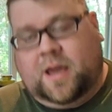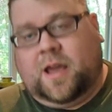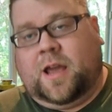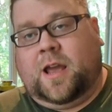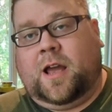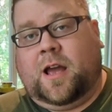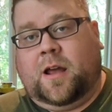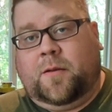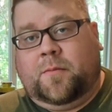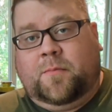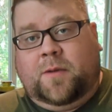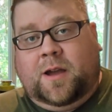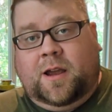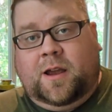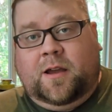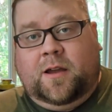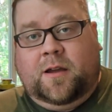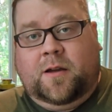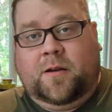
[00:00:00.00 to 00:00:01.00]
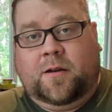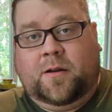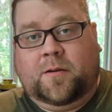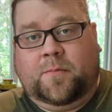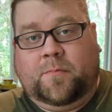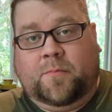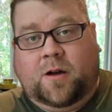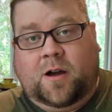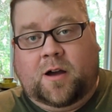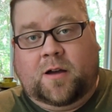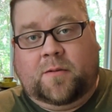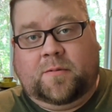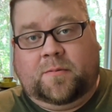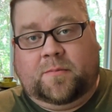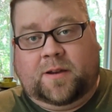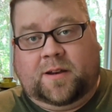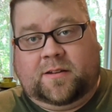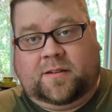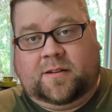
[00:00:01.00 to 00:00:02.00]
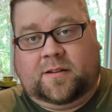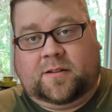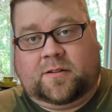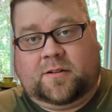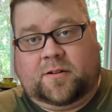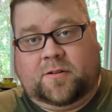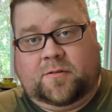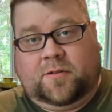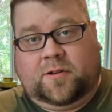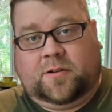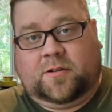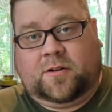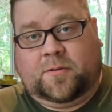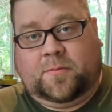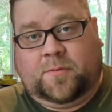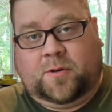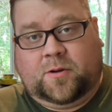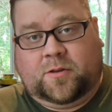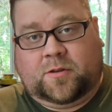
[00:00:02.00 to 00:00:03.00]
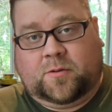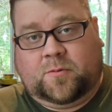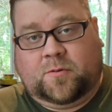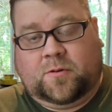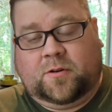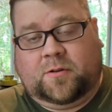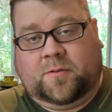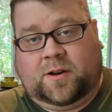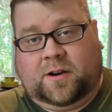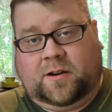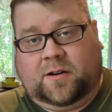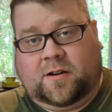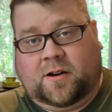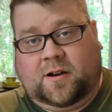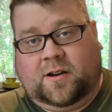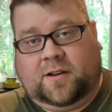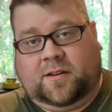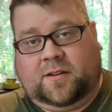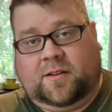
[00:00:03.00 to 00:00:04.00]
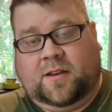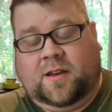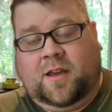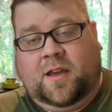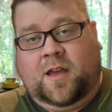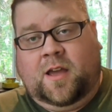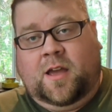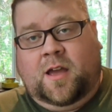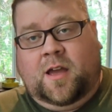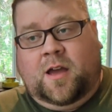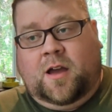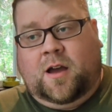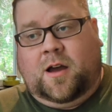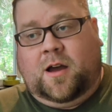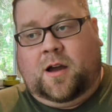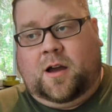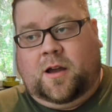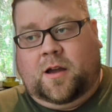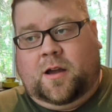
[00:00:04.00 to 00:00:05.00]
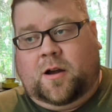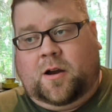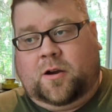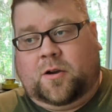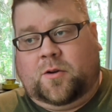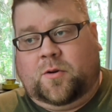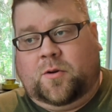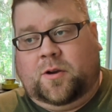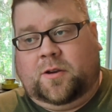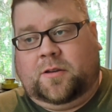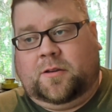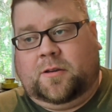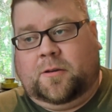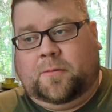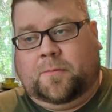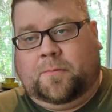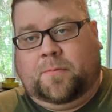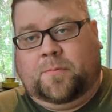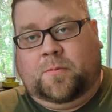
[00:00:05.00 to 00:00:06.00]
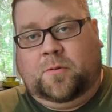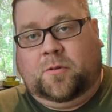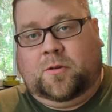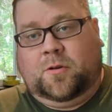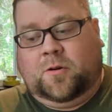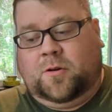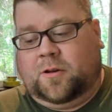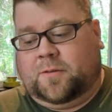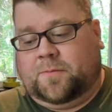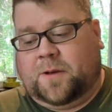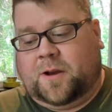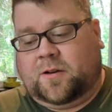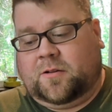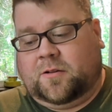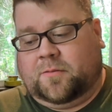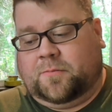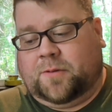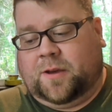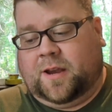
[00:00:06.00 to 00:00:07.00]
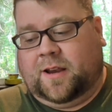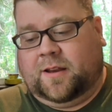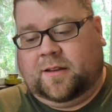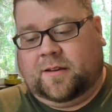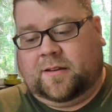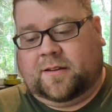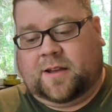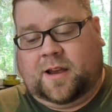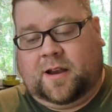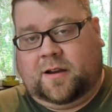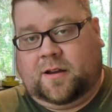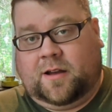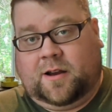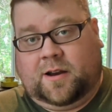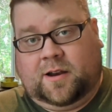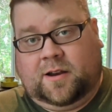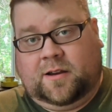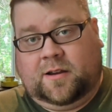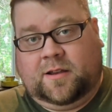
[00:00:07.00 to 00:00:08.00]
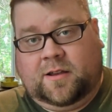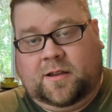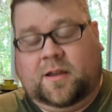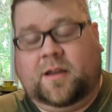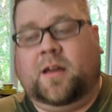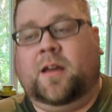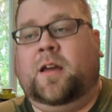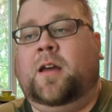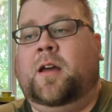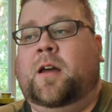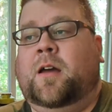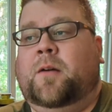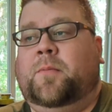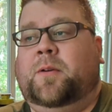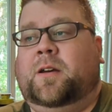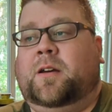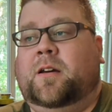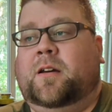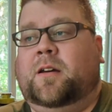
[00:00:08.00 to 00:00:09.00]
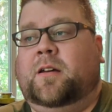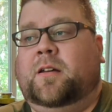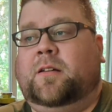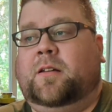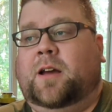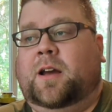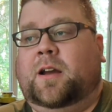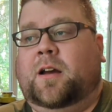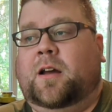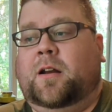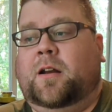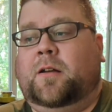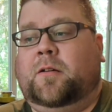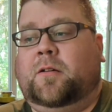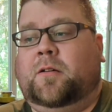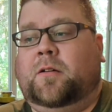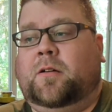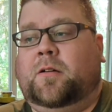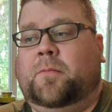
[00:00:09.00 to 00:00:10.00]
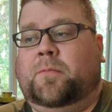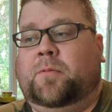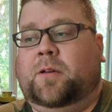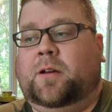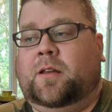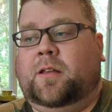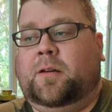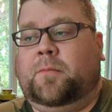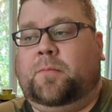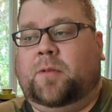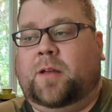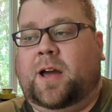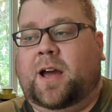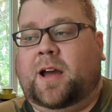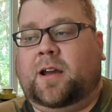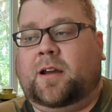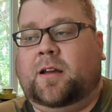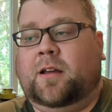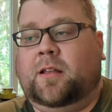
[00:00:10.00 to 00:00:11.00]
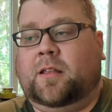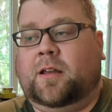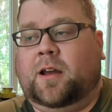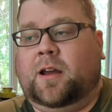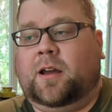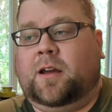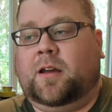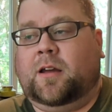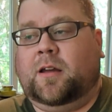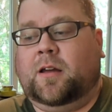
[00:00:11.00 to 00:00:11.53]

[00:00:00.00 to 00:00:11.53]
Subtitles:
And my mom and my sister, which are both award-winning artists, are going to do a special paint design on it, because I got it completely black, like